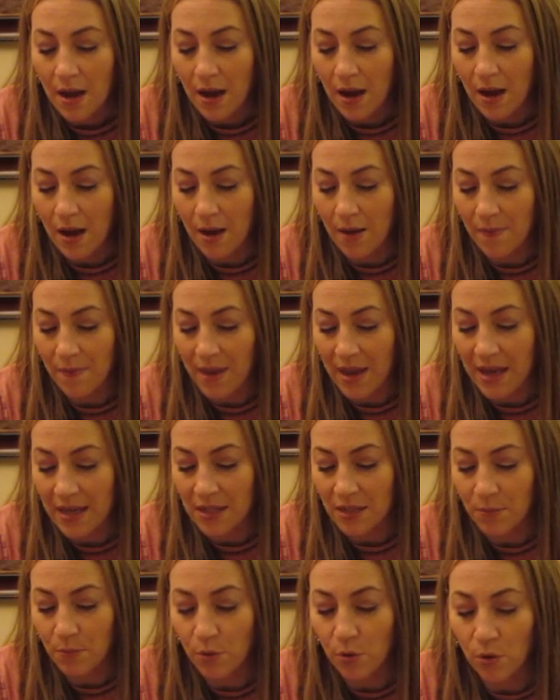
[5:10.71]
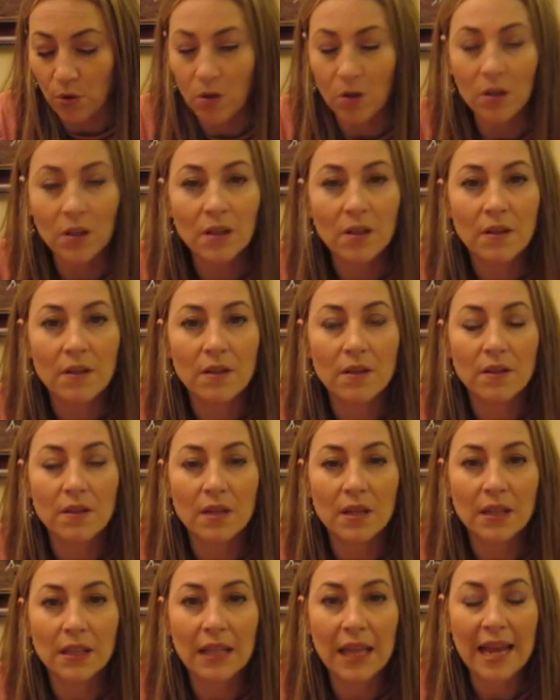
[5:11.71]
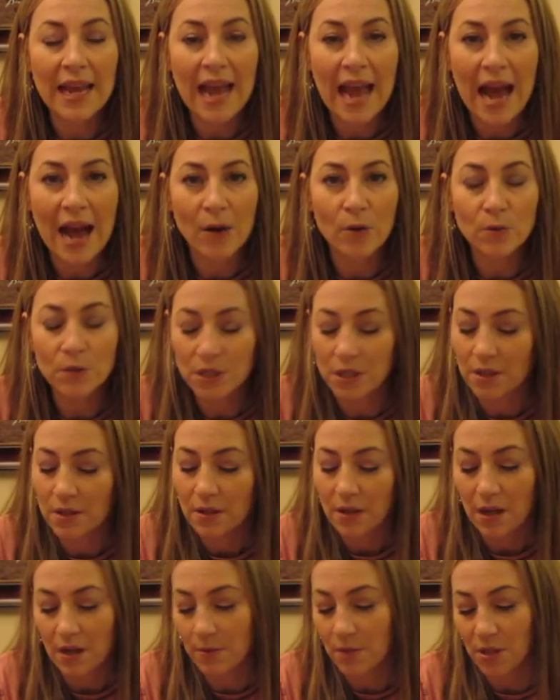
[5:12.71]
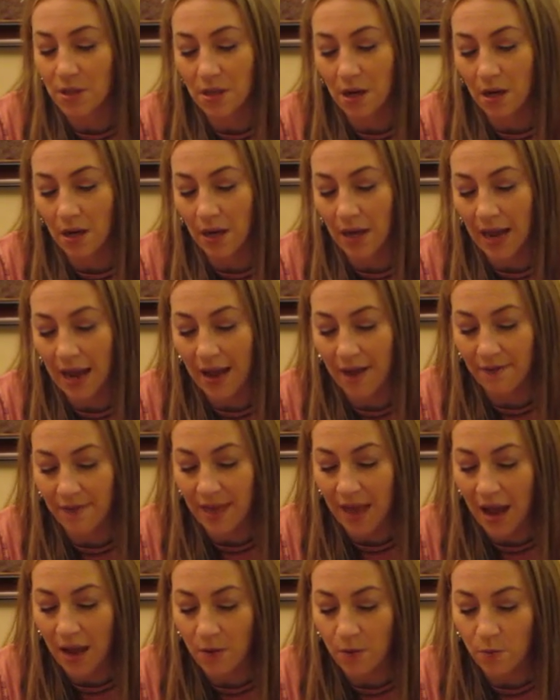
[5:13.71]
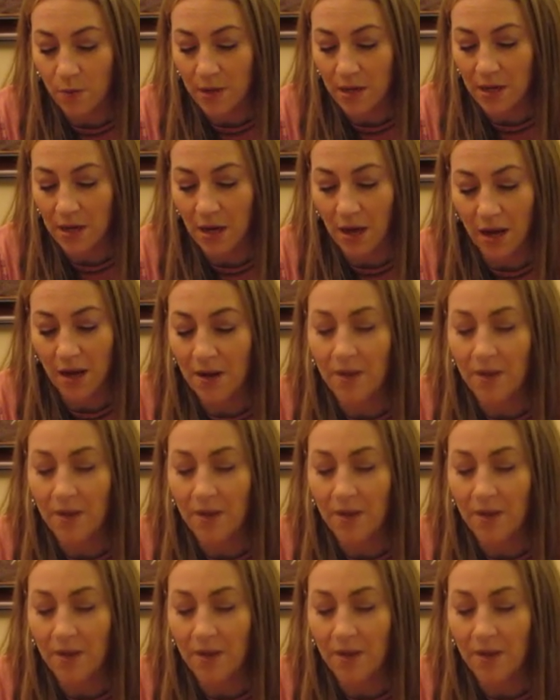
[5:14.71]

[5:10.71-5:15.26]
and to pull the clay out. I'm just not going to have that. We